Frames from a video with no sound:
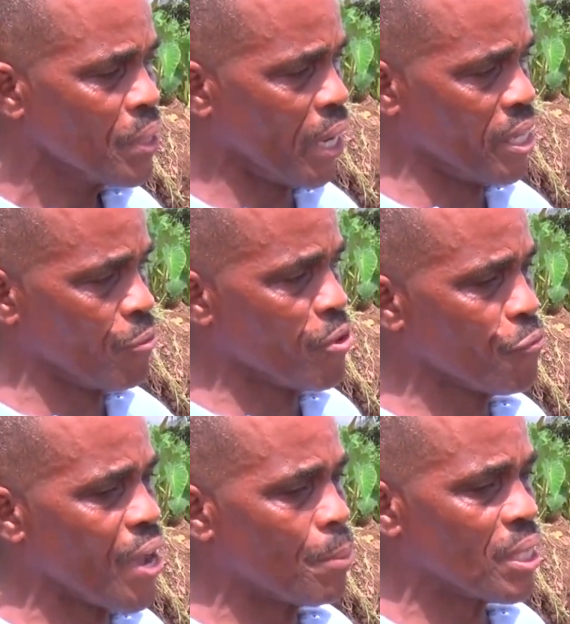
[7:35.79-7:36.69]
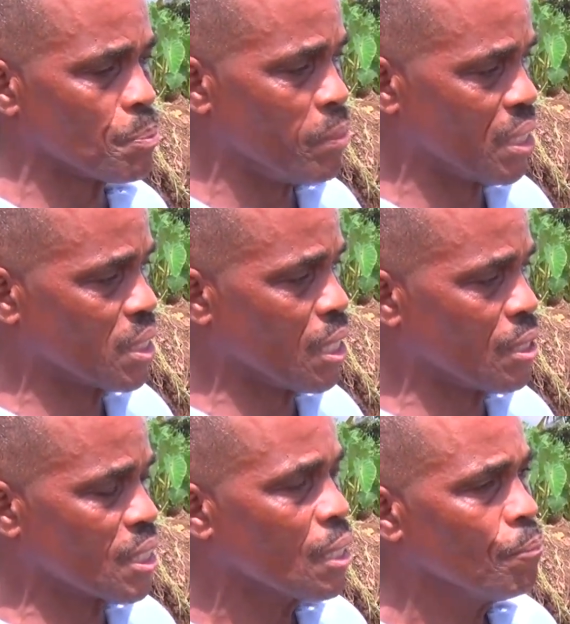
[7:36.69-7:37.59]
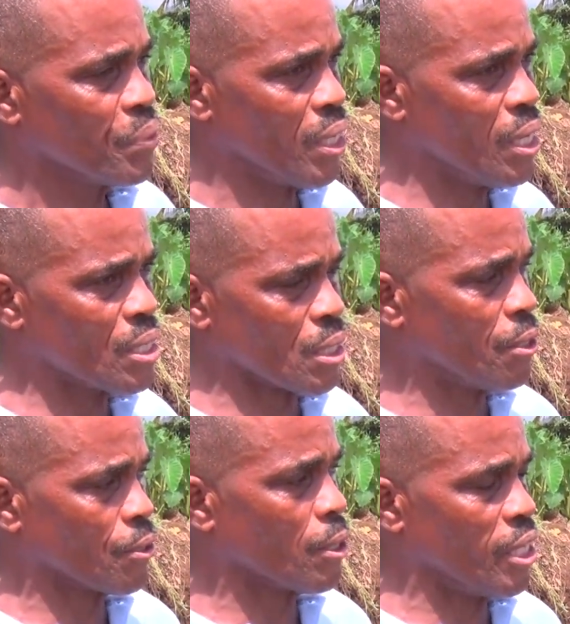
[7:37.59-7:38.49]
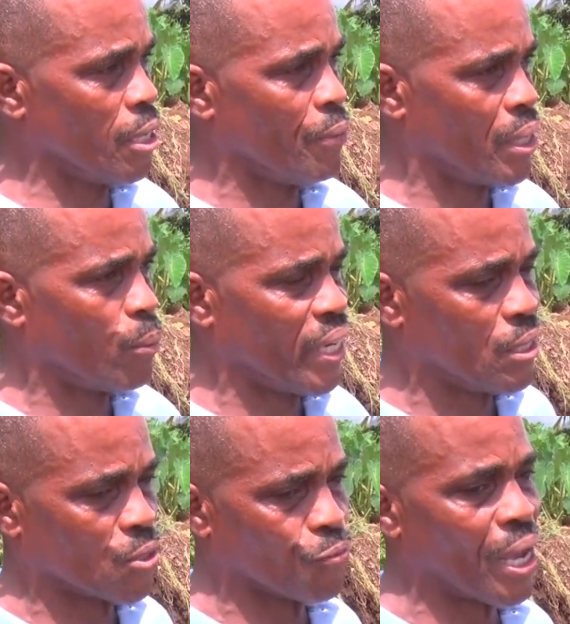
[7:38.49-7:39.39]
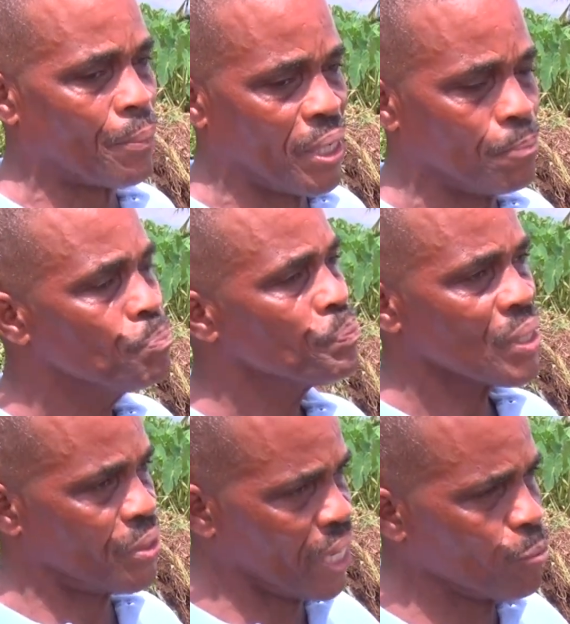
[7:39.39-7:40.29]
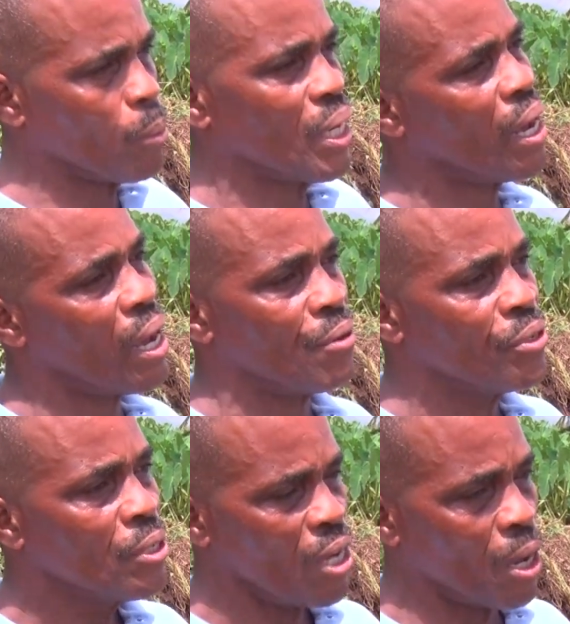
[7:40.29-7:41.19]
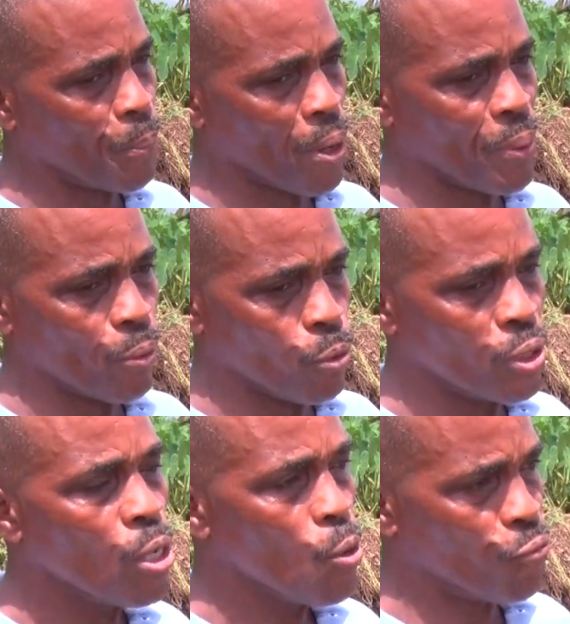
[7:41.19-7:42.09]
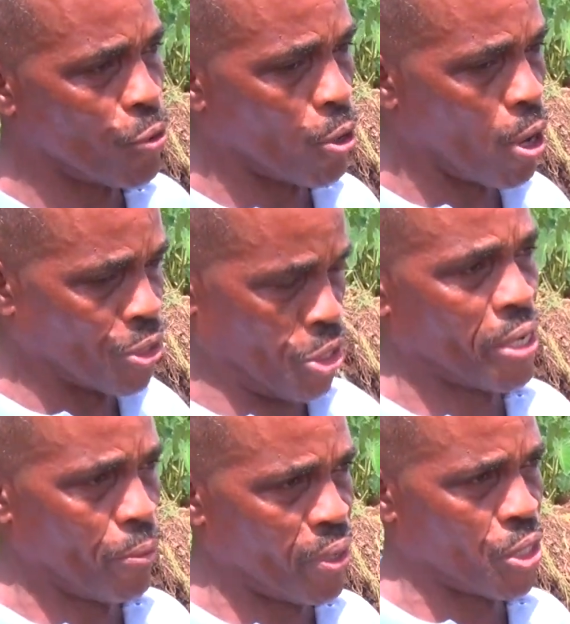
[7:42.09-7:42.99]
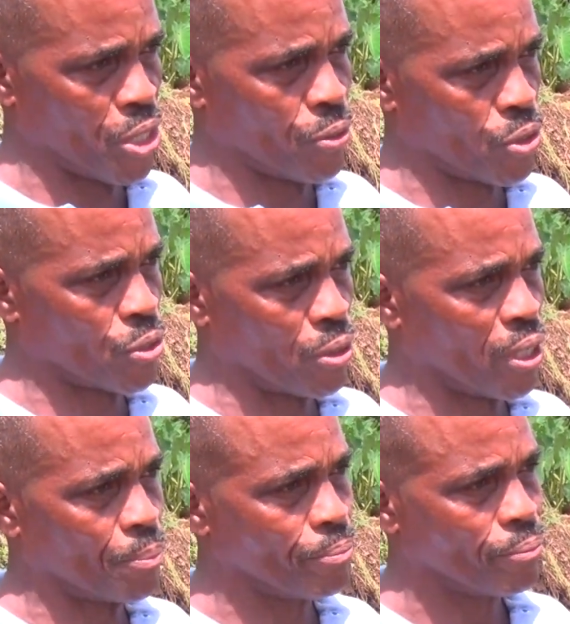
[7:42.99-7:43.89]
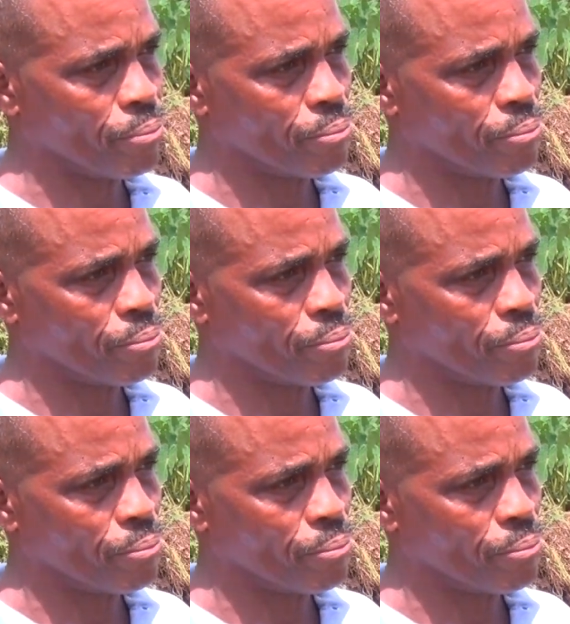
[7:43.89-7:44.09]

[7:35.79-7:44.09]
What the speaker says: and every farmer maintains his little area where he's farming, then we will have a proper road for generations to come.